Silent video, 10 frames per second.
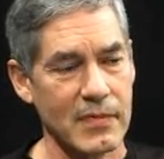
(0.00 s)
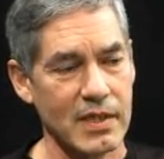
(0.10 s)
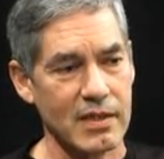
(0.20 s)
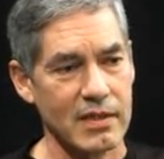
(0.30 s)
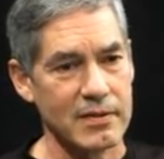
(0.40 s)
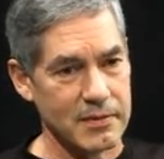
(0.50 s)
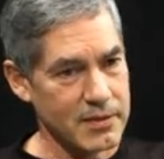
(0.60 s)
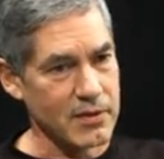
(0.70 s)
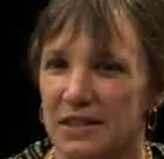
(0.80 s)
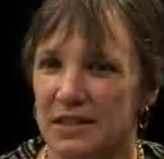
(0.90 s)
With the
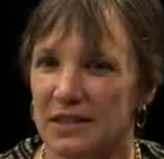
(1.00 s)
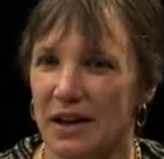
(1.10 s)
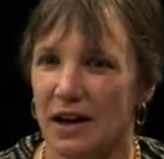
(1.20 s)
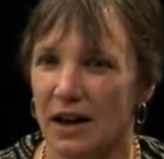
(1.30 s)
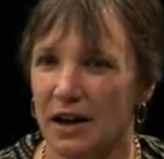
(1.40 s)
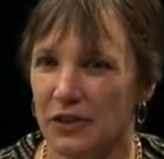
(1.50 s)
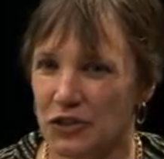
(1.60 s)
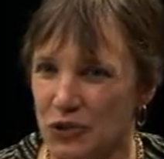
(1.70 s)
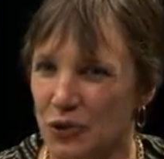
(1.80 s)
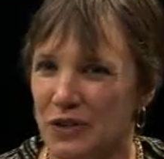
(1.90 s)
sense, the
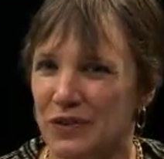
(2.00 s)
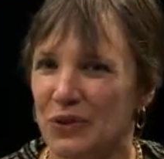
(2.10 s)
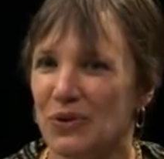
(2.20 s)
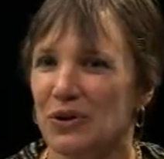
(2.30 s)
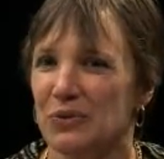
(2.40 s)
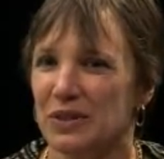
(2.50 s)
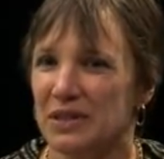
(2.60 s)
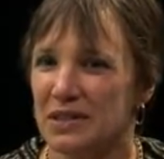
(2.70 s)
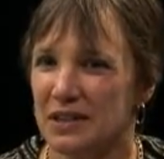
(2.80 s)
sword of the Lord, with the sense